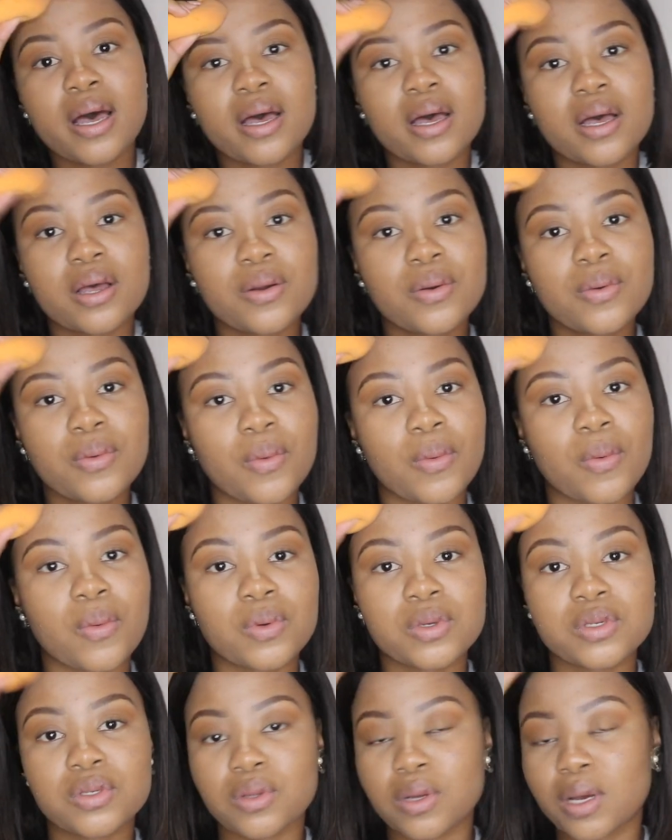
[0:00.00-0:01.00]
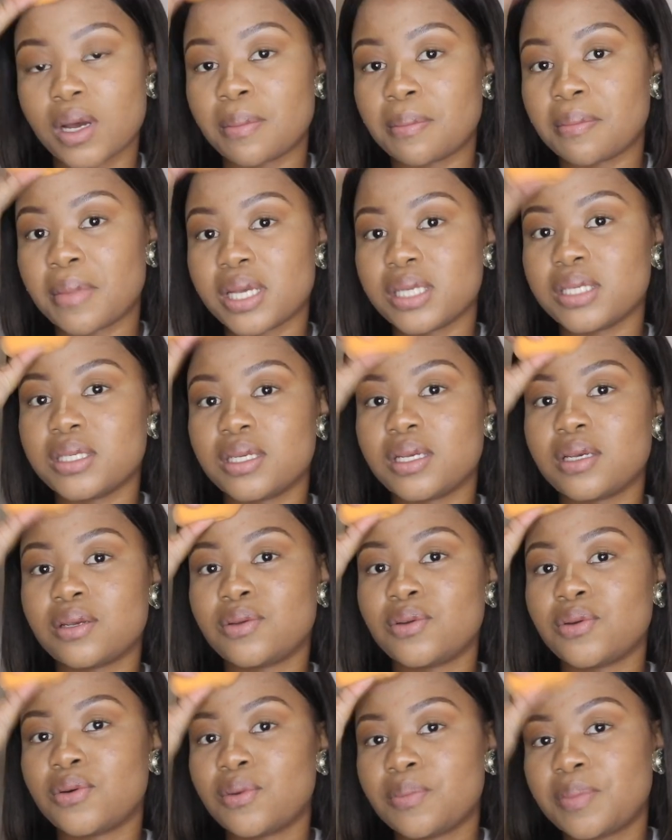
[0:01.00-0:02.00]
I don't always look amazing,
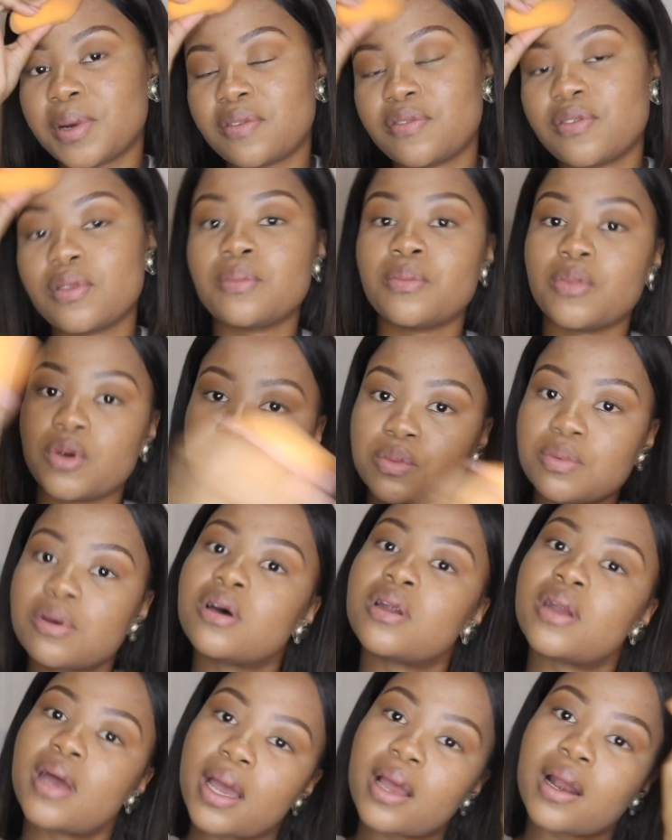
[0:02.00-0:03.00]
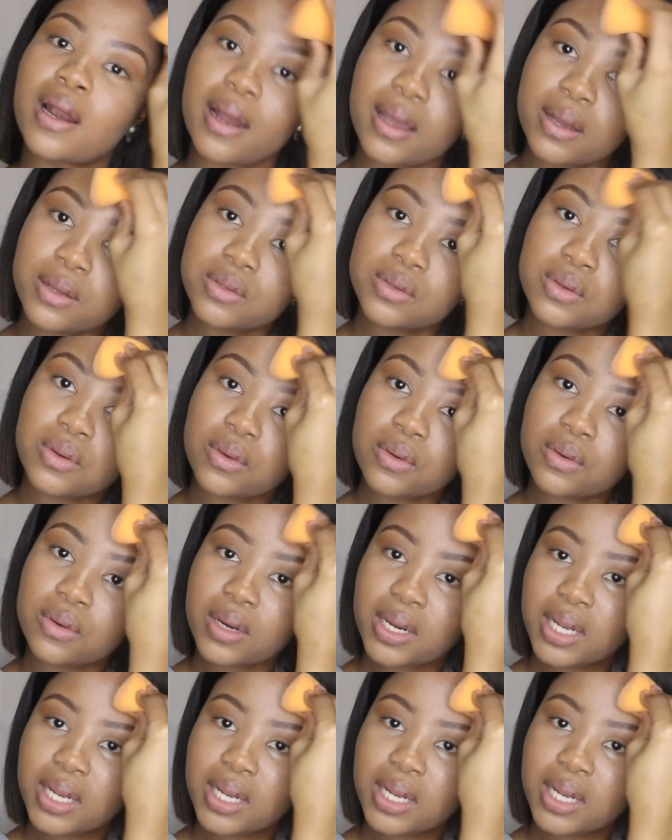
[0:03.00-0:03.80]
you know, but for the most part, I like to look good.